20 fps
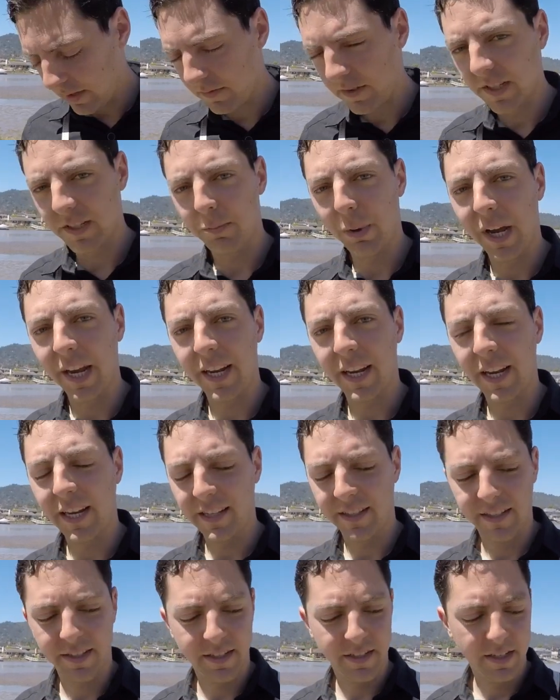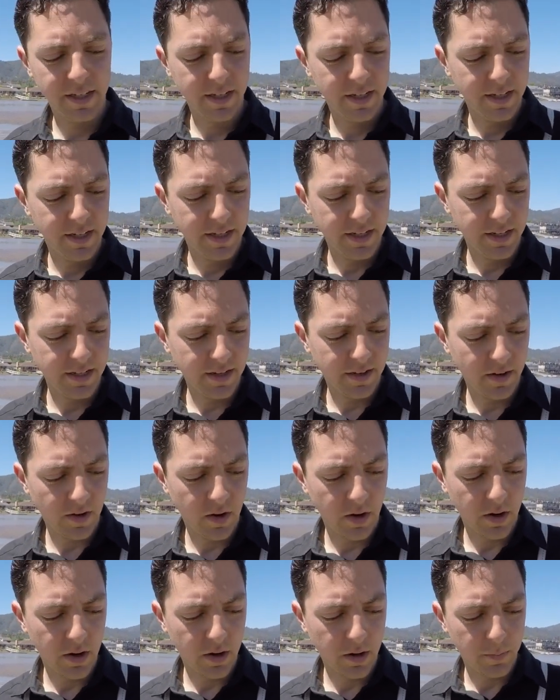love this bike it's
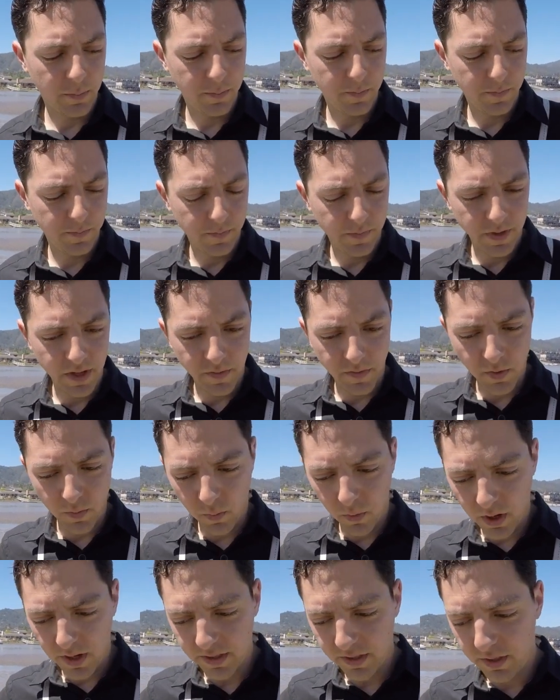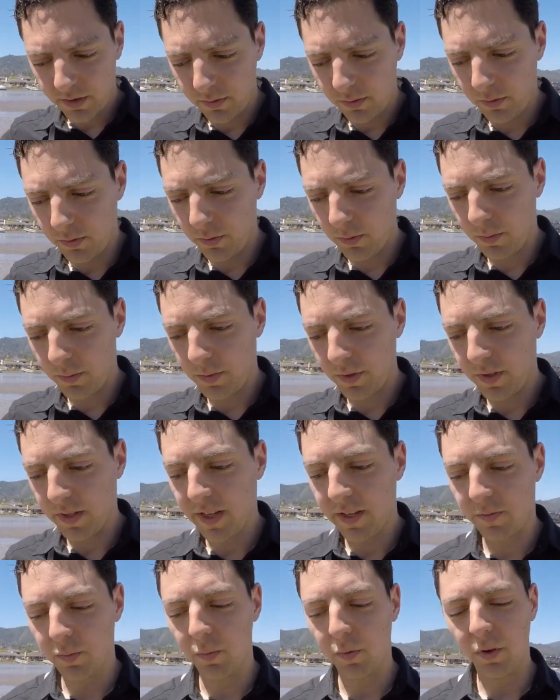are if you want to
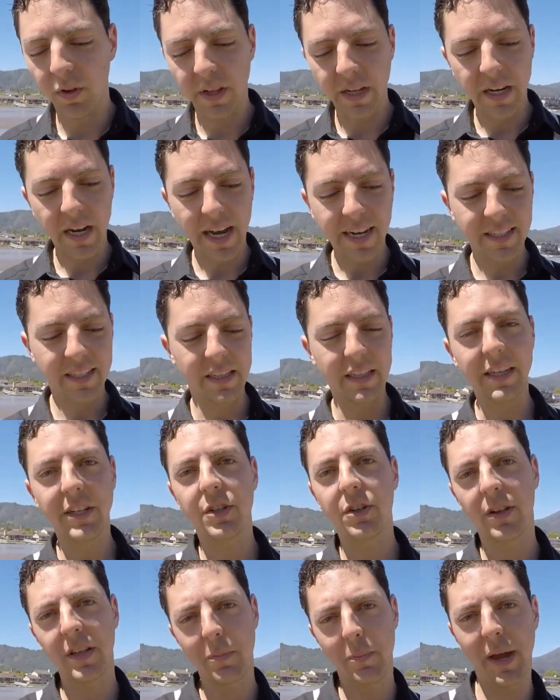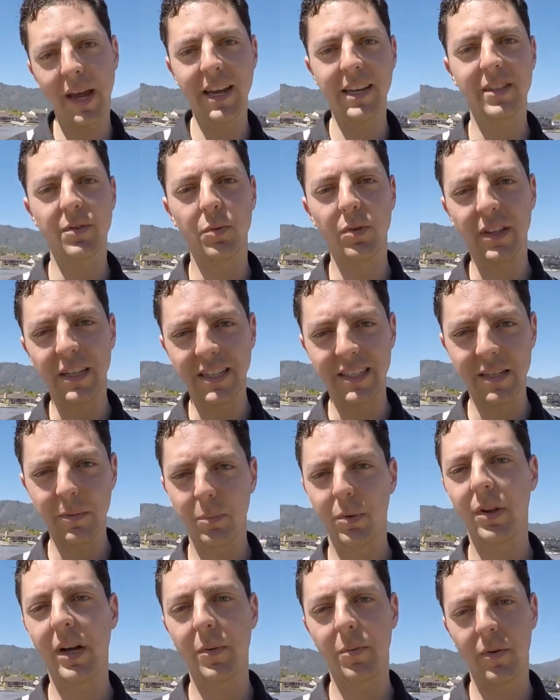it's really nice leisurely pace really
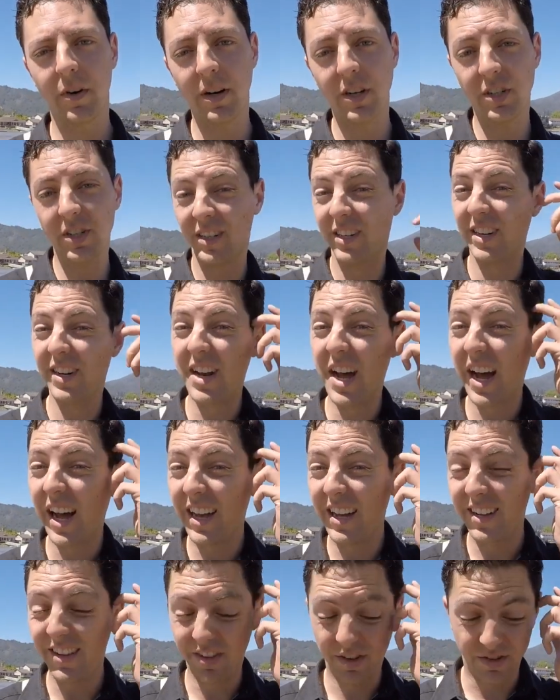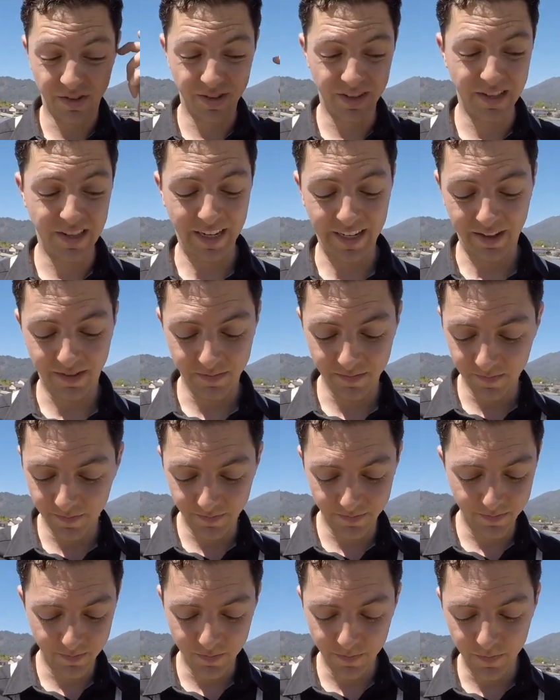simple operation not there's like
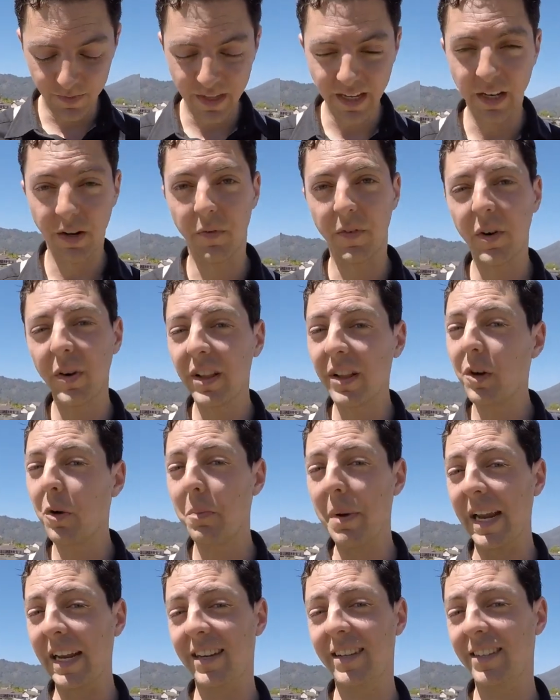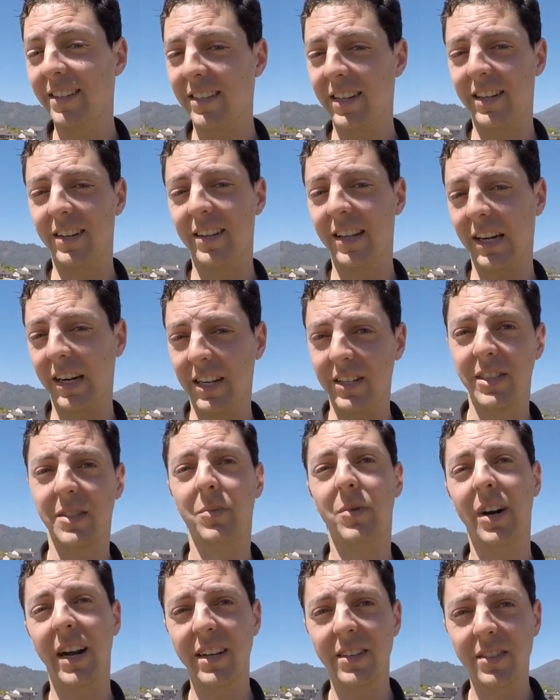you know very little maintenance that the
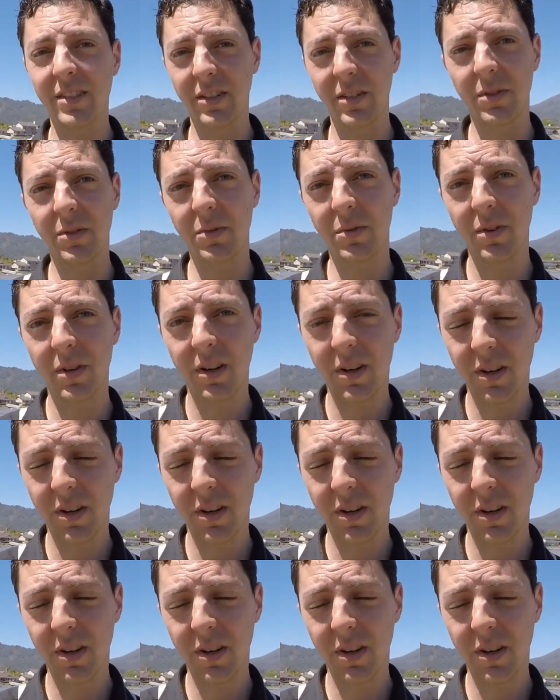customer has to do